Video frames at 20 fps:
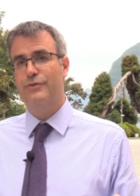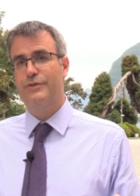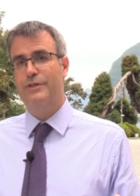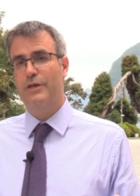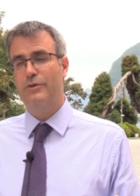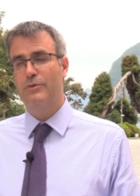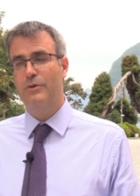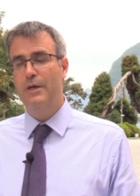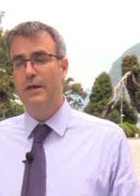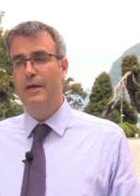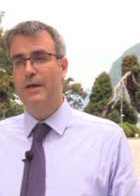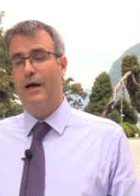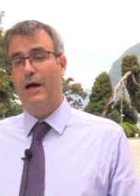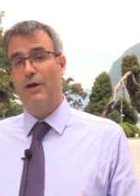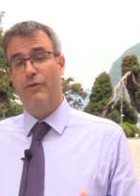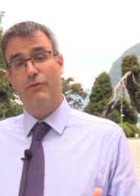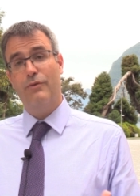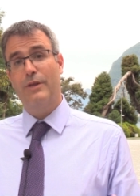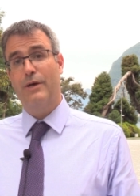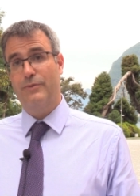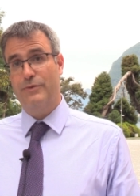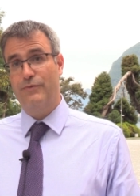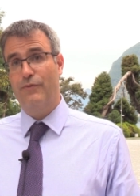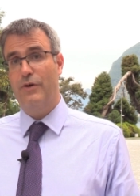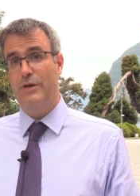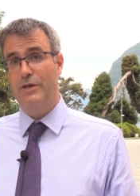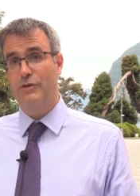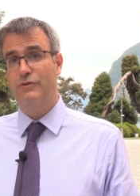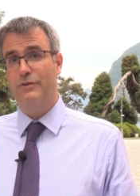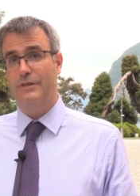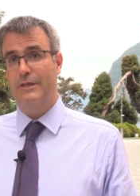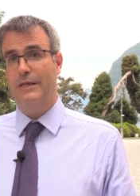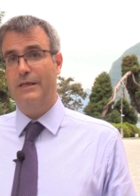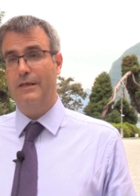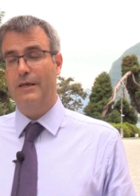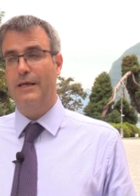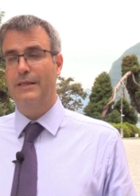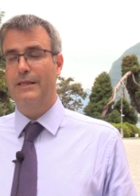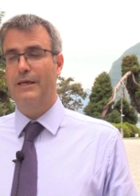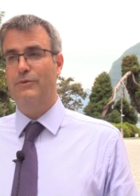So I thought that was very interesting,
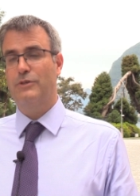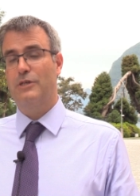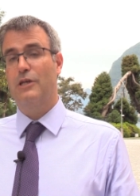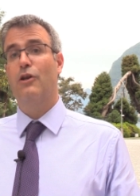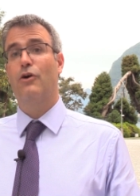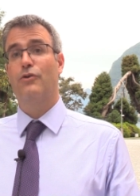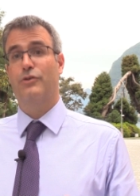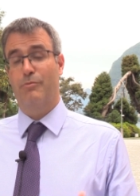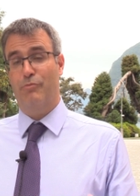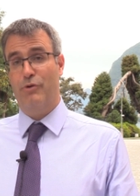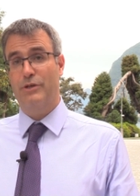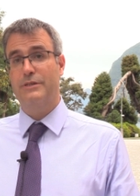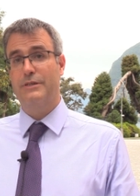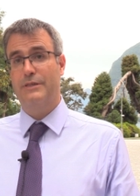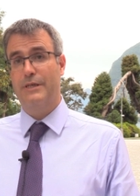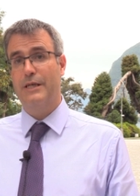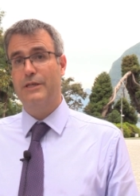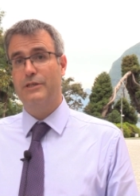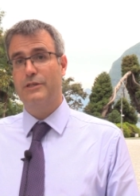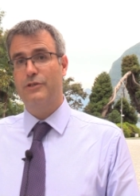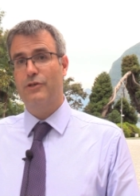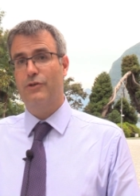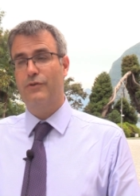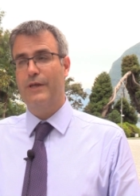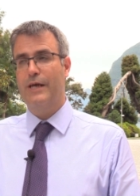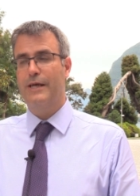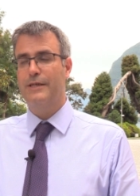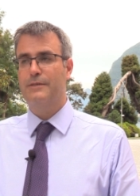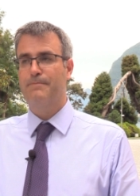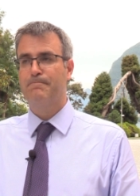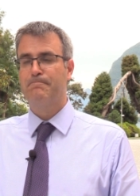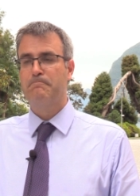and there was a lot of presentations on that.